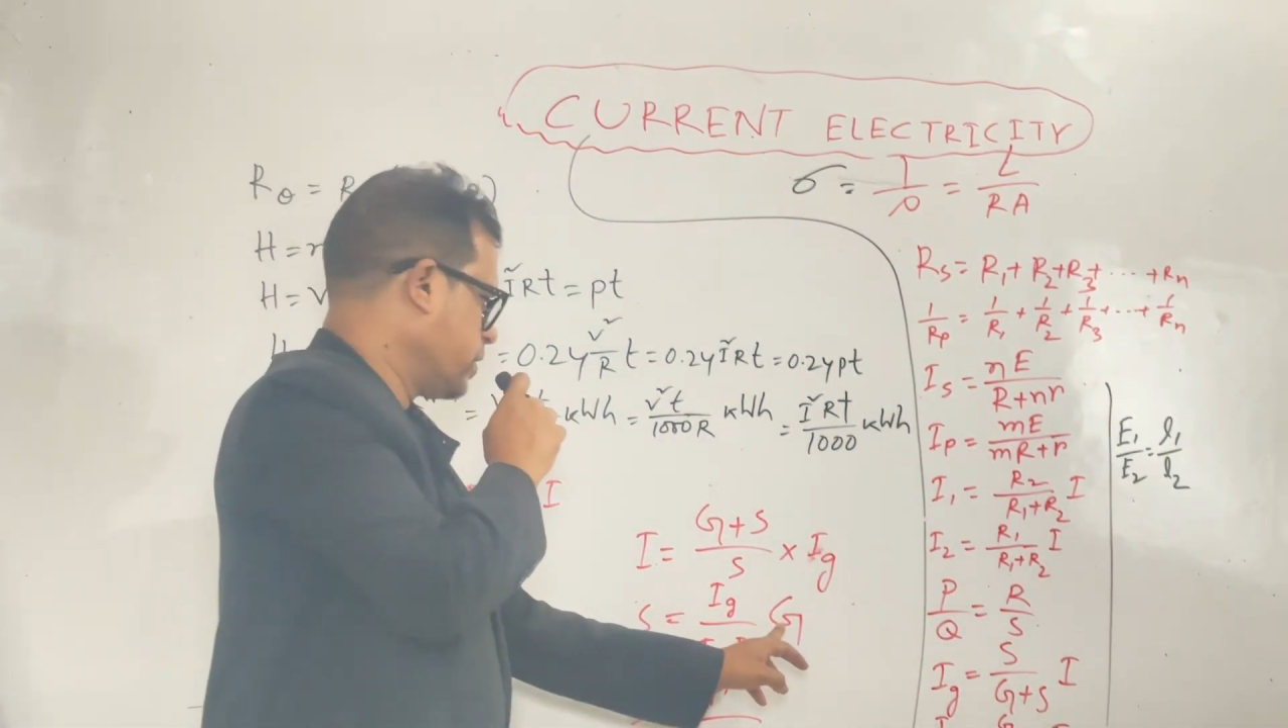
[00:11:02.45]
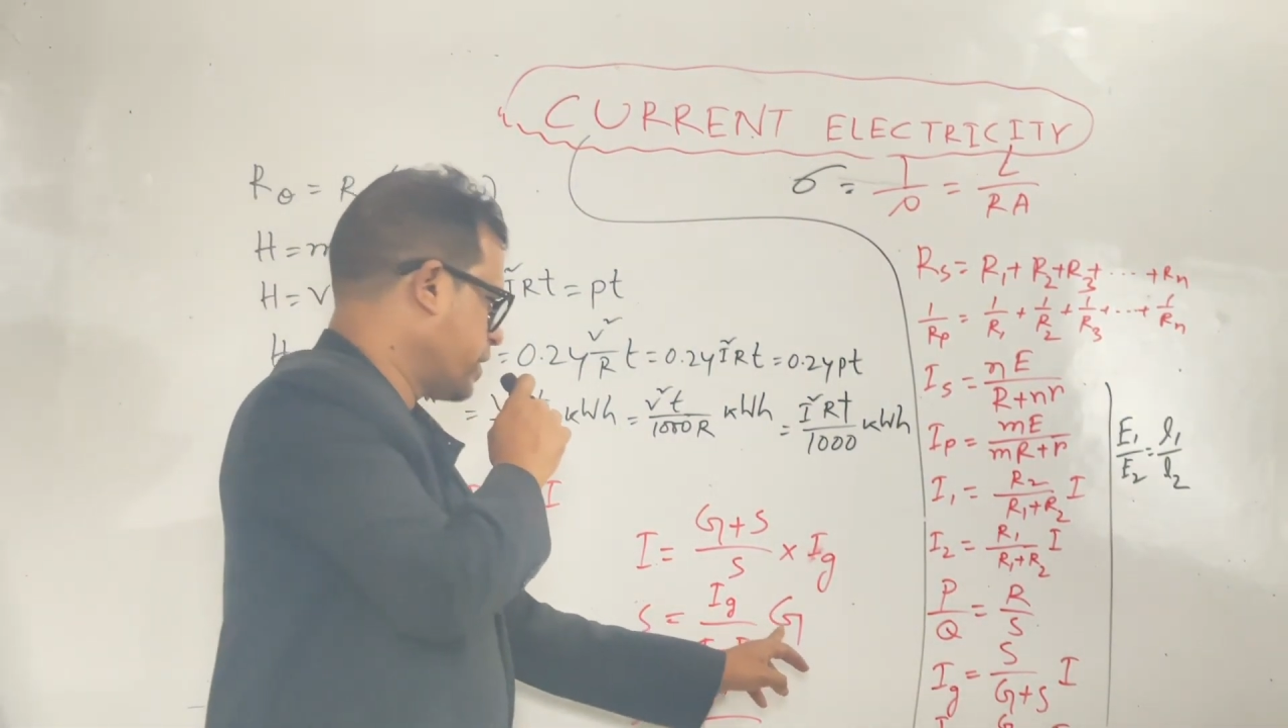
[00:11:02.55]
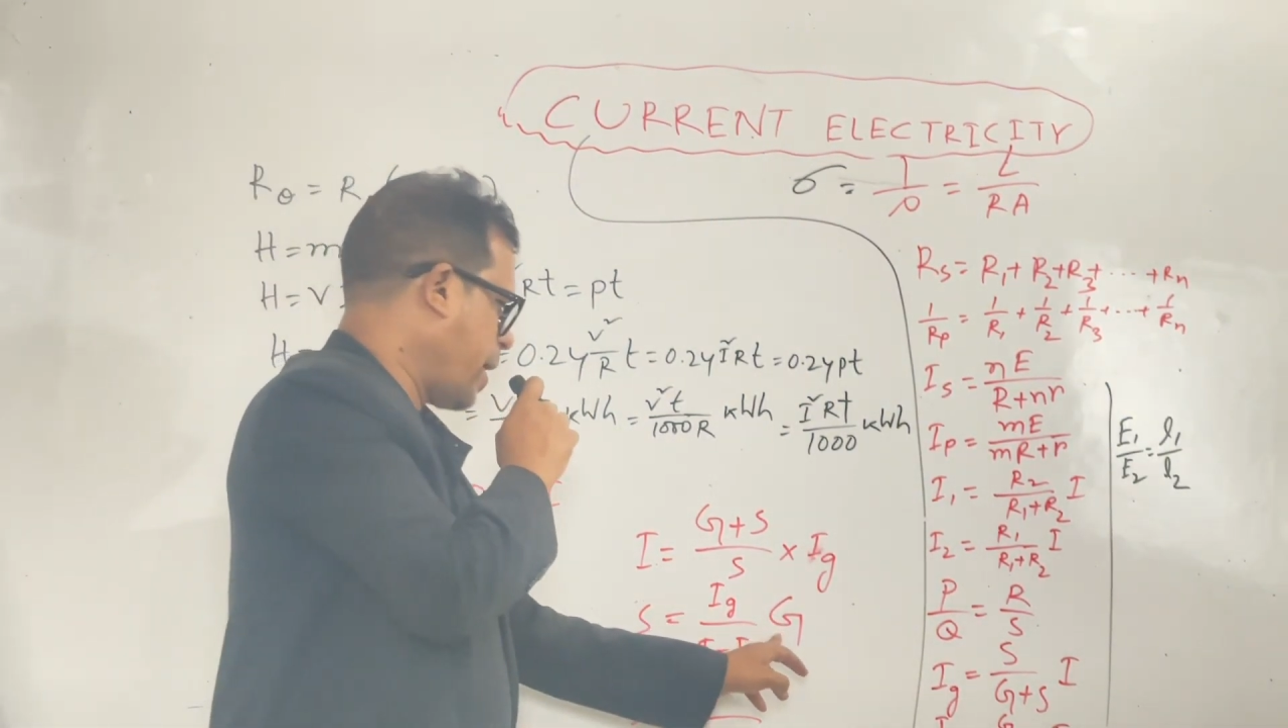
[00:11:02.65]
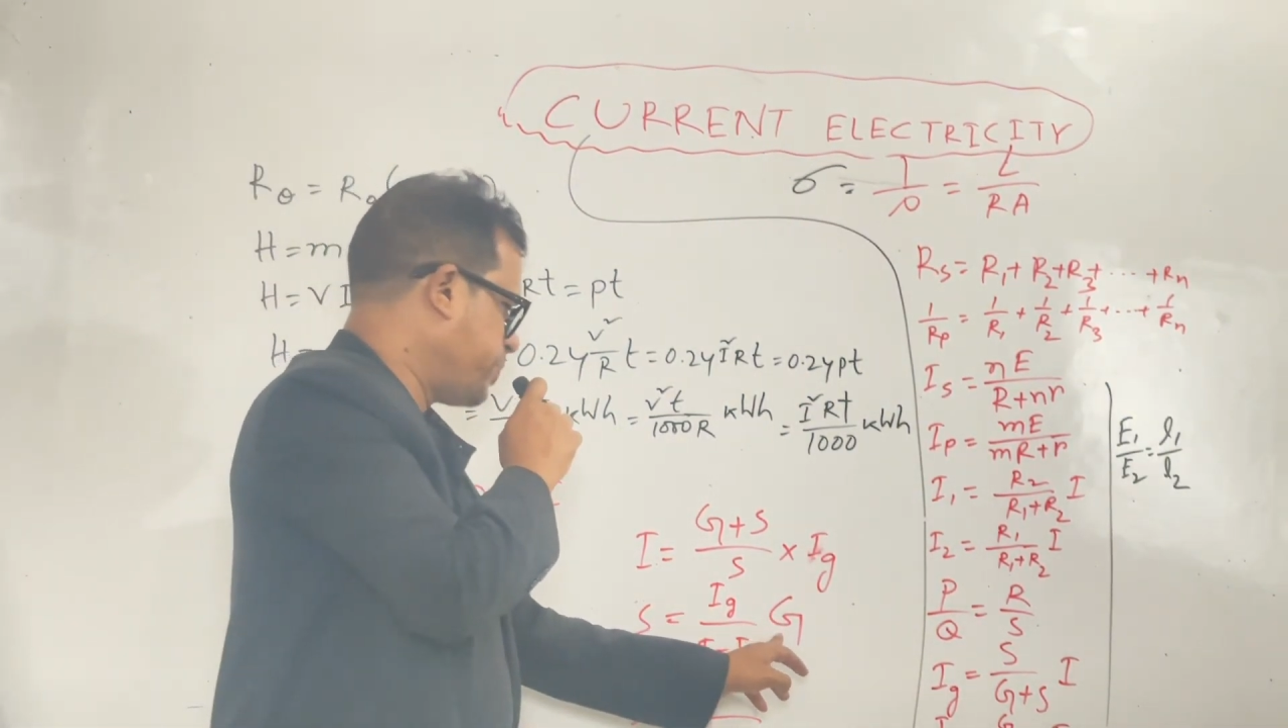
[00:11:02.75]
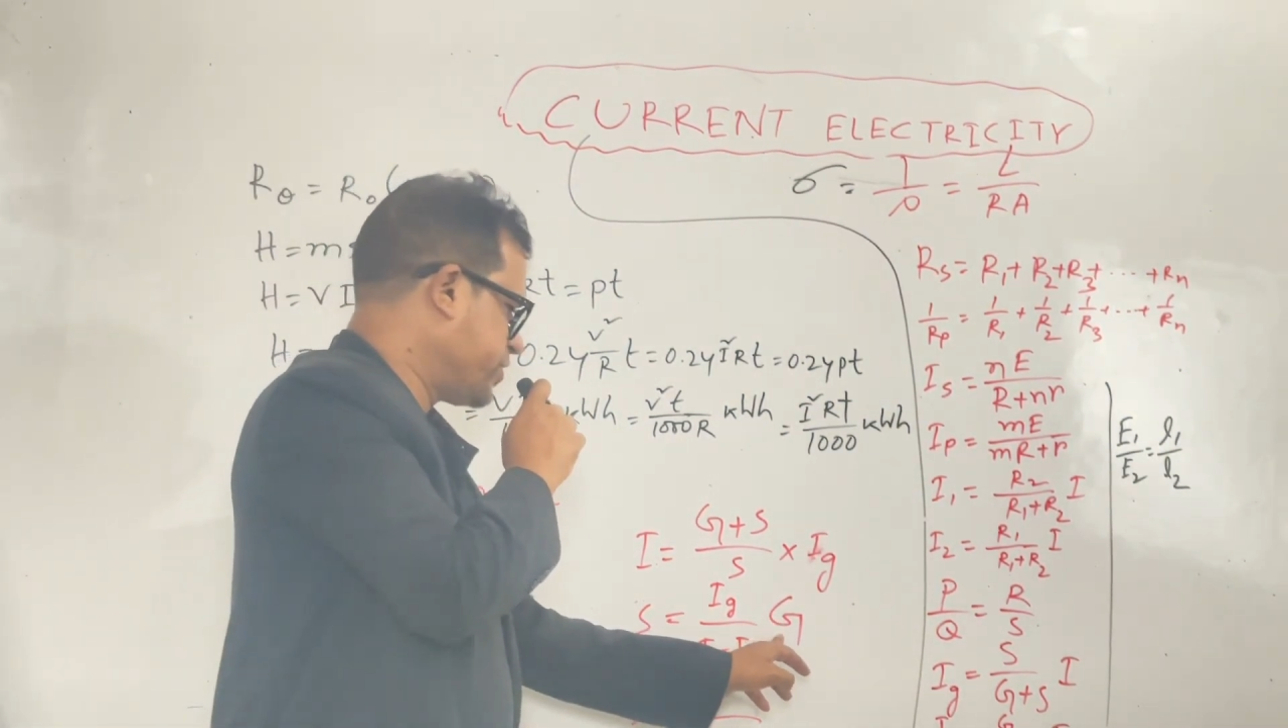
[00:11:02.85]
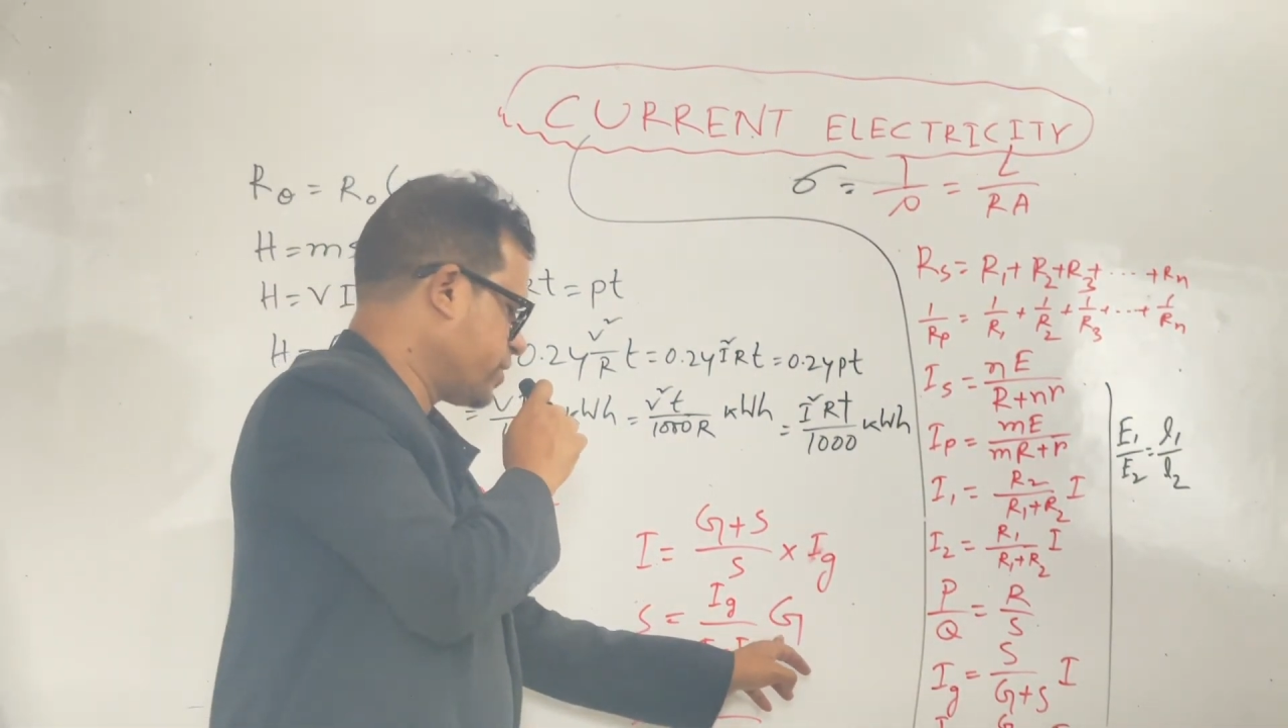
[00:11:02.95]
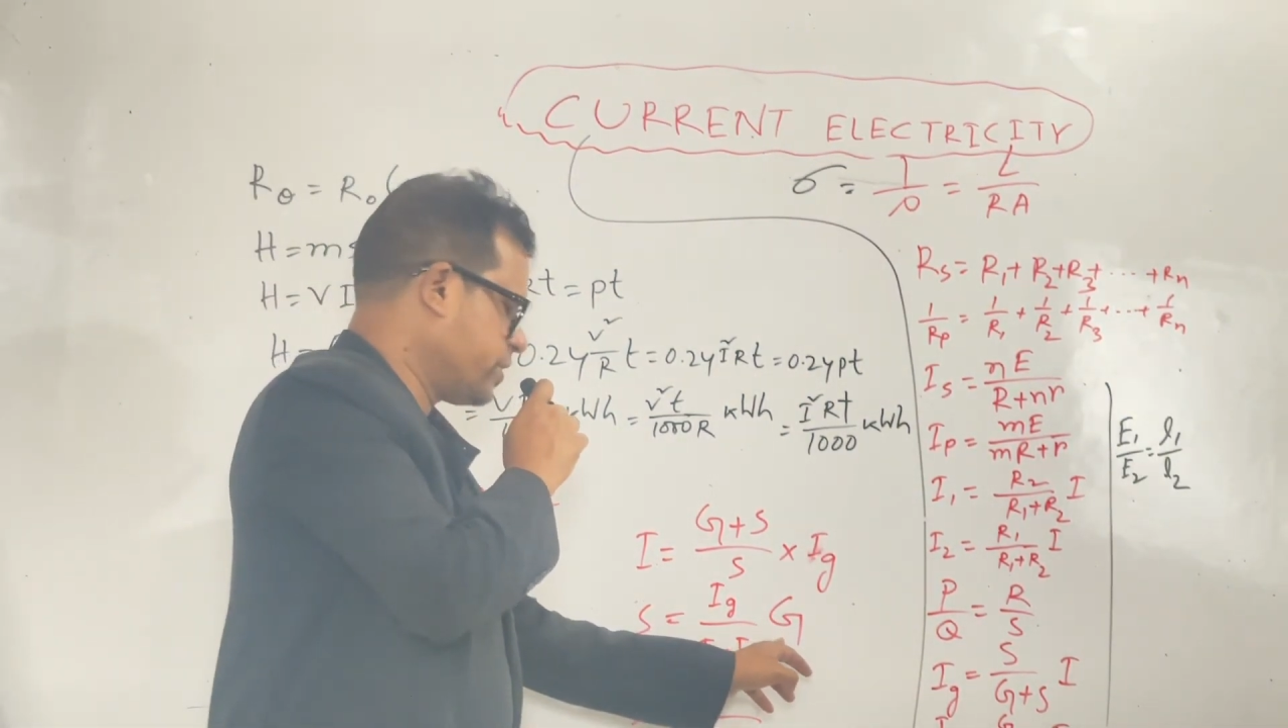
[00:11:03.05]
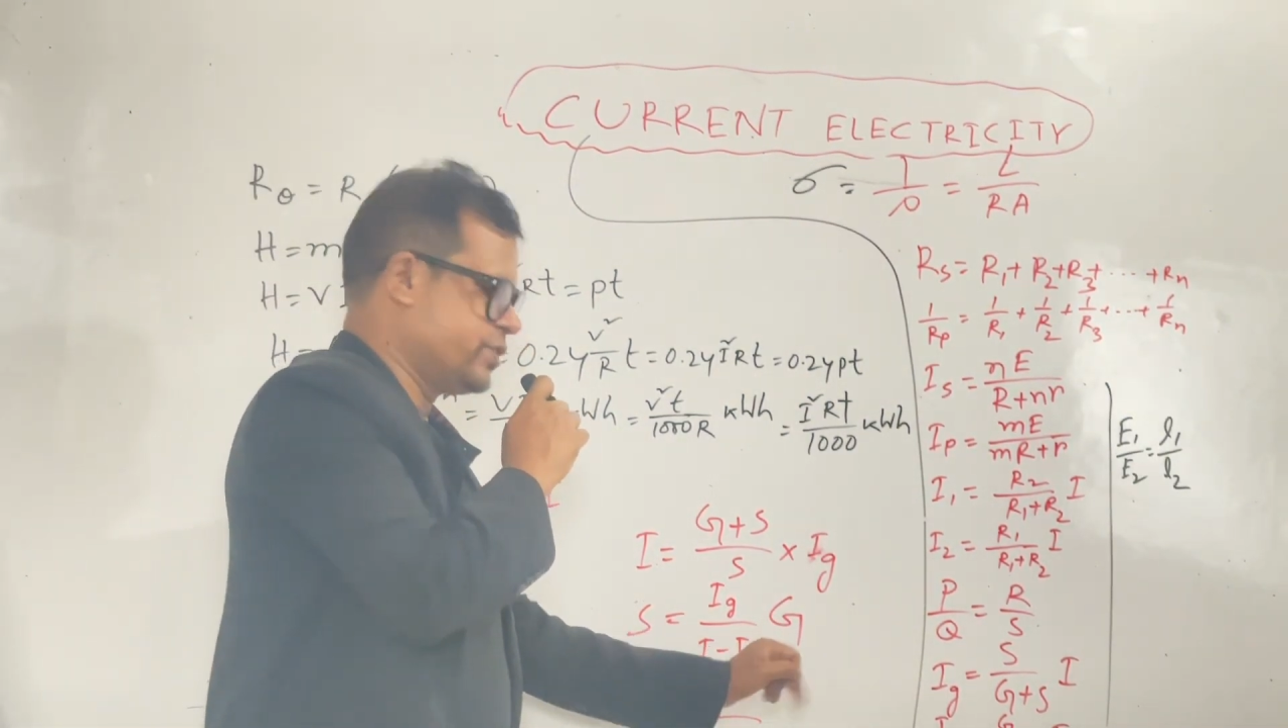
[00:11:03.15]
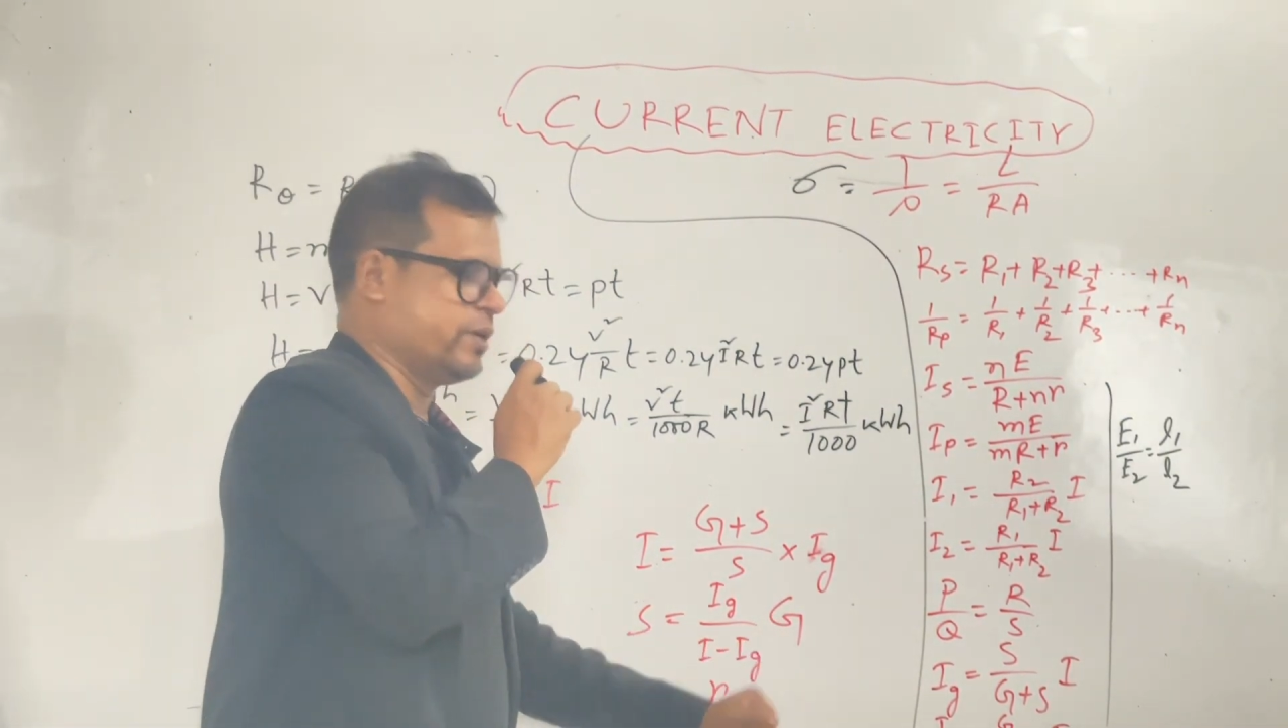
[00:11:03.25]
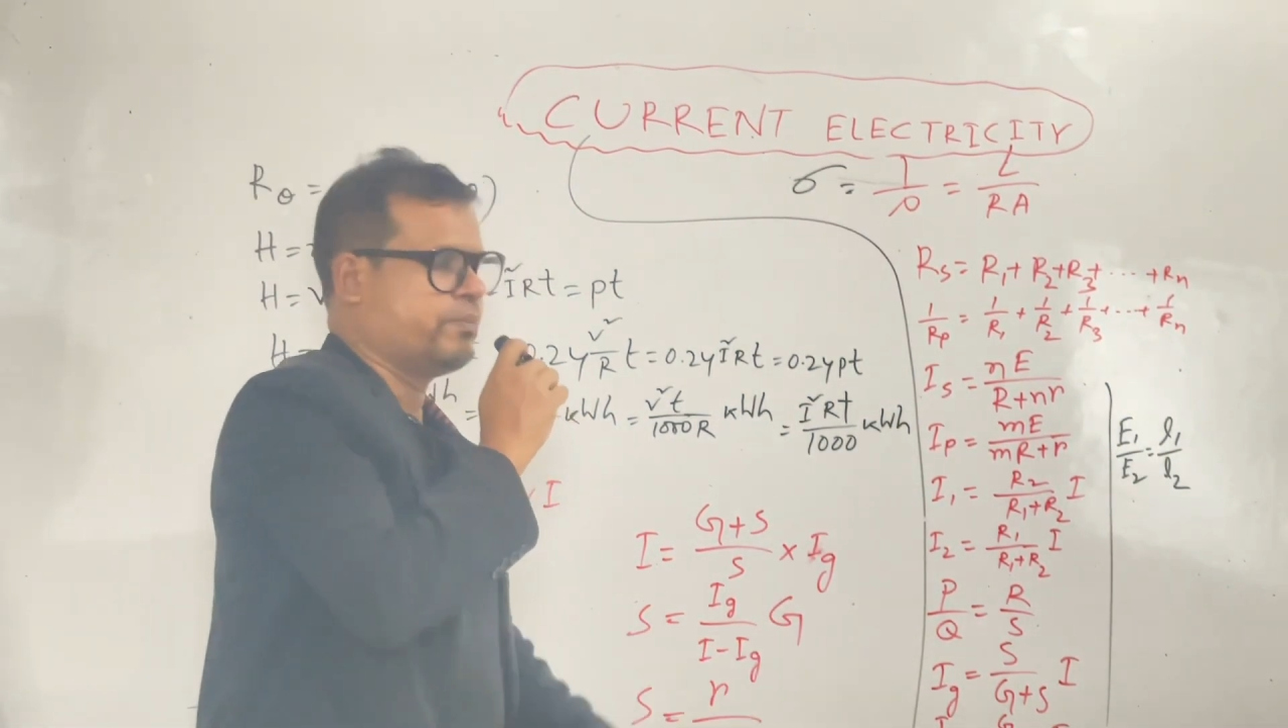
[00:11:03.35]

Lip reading: capital G,